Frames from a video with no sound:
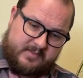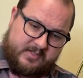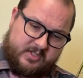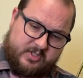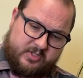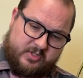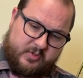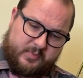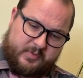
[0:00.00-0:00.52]

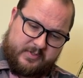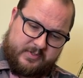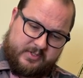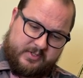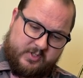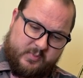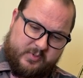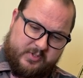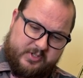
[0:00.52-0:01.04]
super
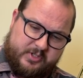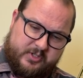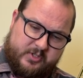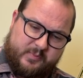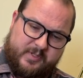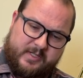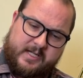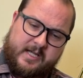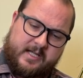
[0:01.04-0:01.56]

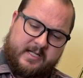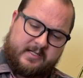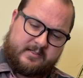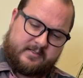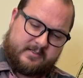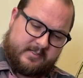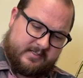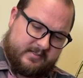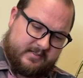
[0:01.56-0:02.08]
stupid gun.
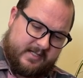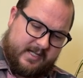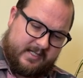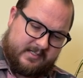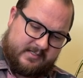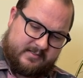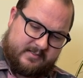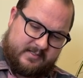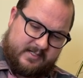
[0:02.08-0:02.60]
It's
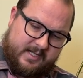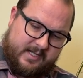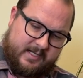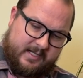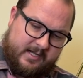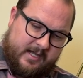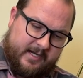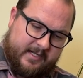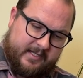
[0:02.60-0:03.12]
an
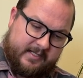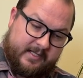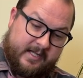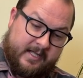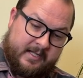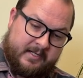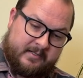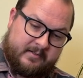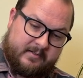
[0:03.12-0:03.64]
idiotic
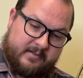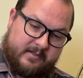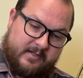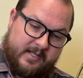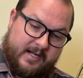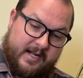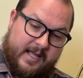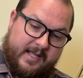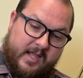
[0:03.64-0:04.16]
gun
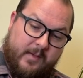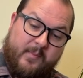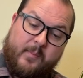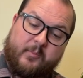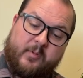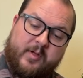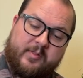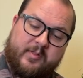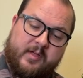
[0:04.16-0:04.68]
that I came up
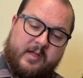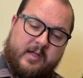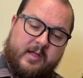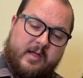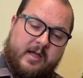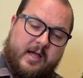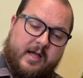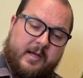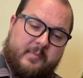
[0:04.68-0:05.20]
with
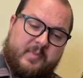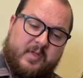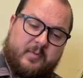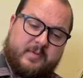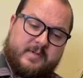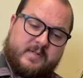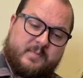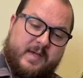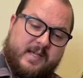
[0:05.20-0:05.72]
that
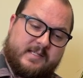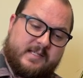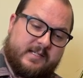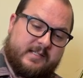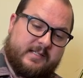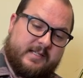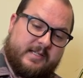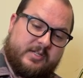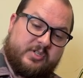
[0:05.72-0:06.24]
was
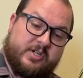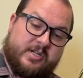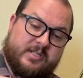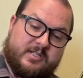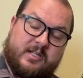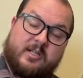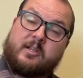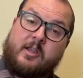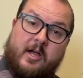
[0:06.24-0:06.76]
basically just
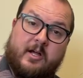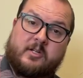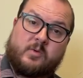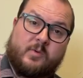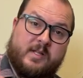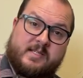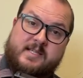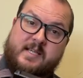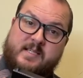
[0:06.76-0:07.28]
a Glock
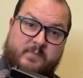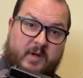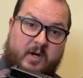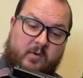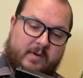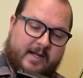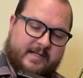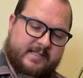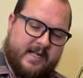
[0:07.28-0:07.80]
26 but a
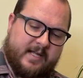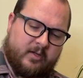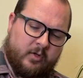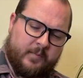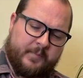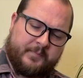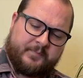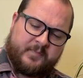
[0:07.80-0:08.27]
rectangle.